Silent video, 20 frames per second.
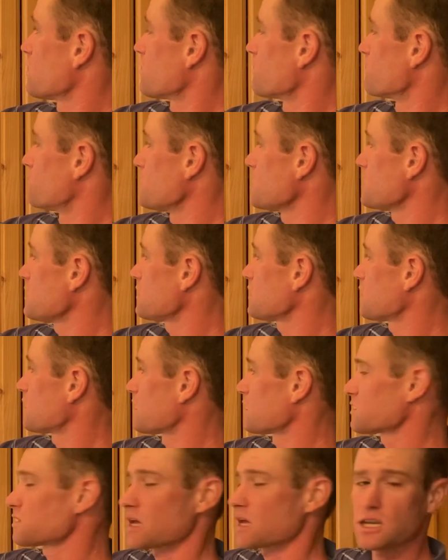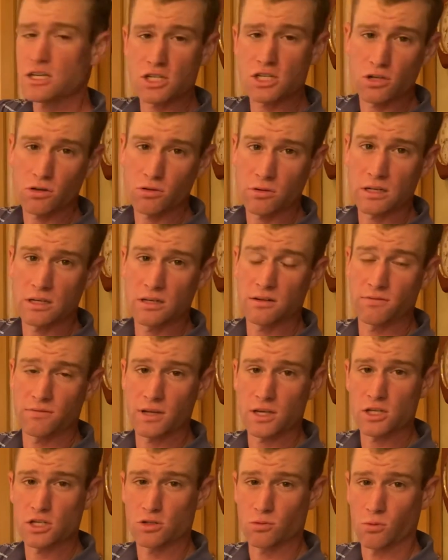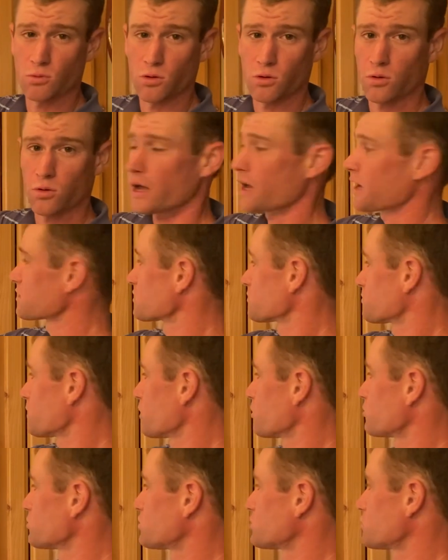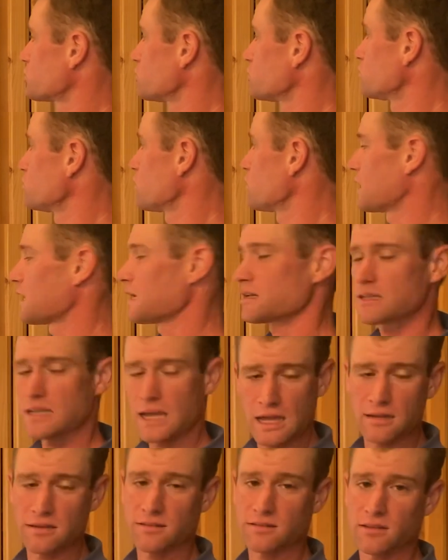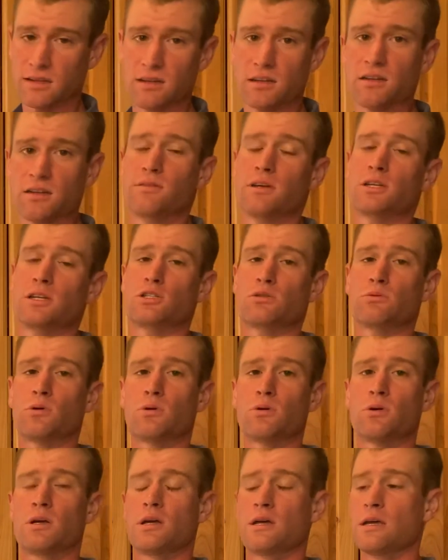Being an intentional individual as opposed to an intense individual.